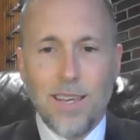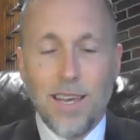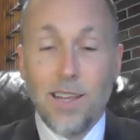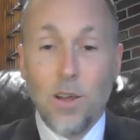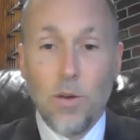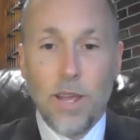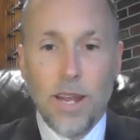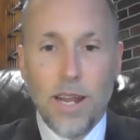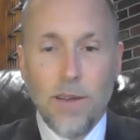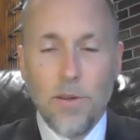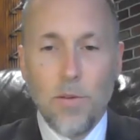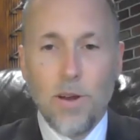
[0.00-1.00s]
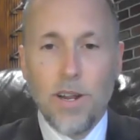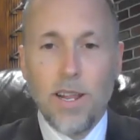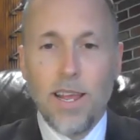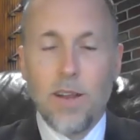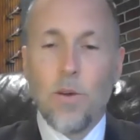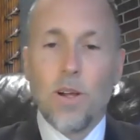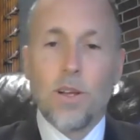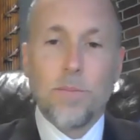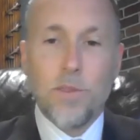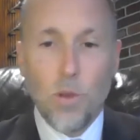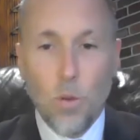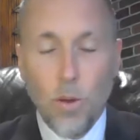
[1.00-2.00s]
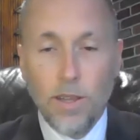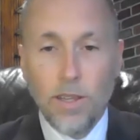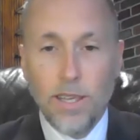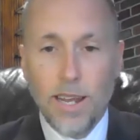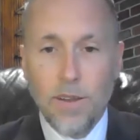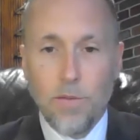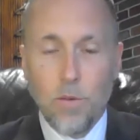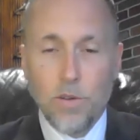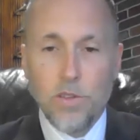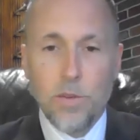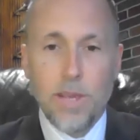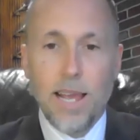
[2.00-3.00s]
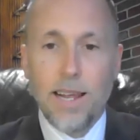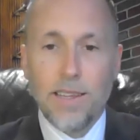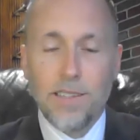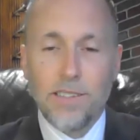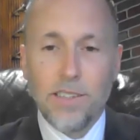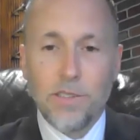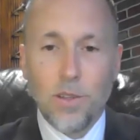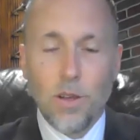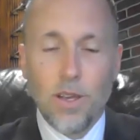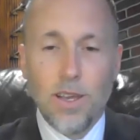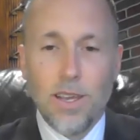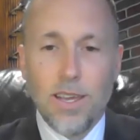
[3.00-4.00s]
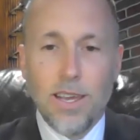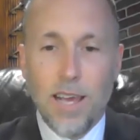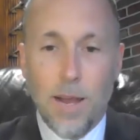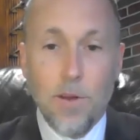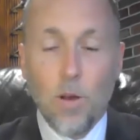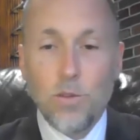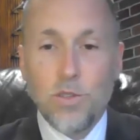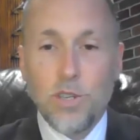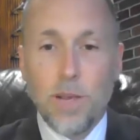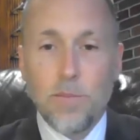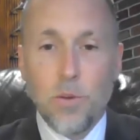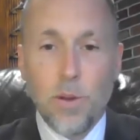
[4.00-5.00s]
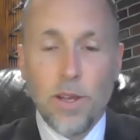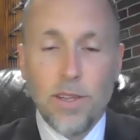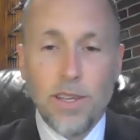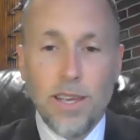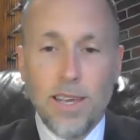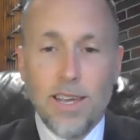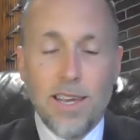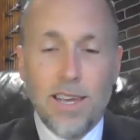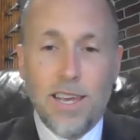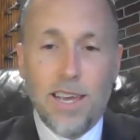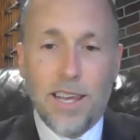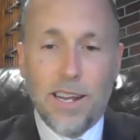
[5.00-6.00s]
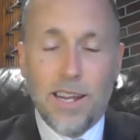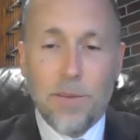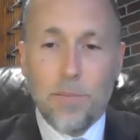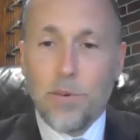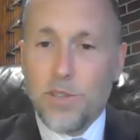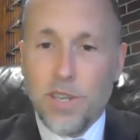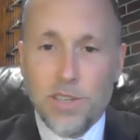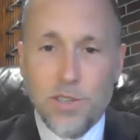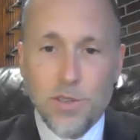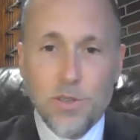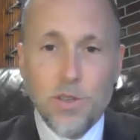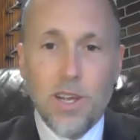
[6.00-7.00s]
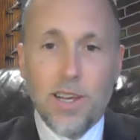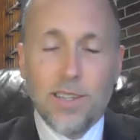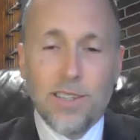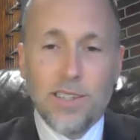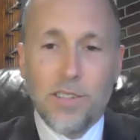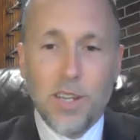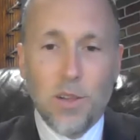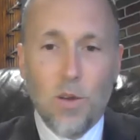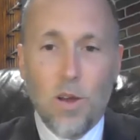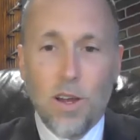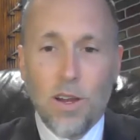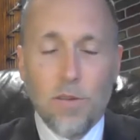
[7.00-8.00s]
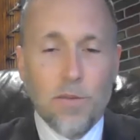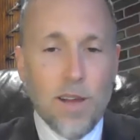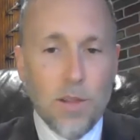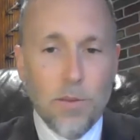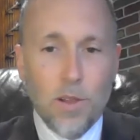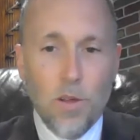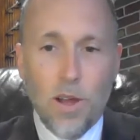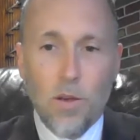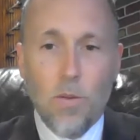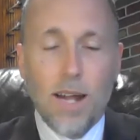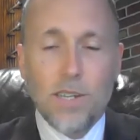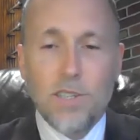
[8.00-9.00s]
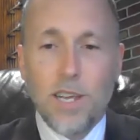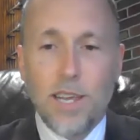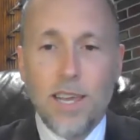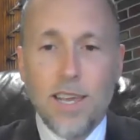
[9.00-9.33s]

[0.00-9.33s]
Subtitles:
Hello again, everyone, and welcome to Quigley on Divorce, a behind-the-scenes look. I'm your host, James Quigley, and I appreciate you listening along or following along, watching.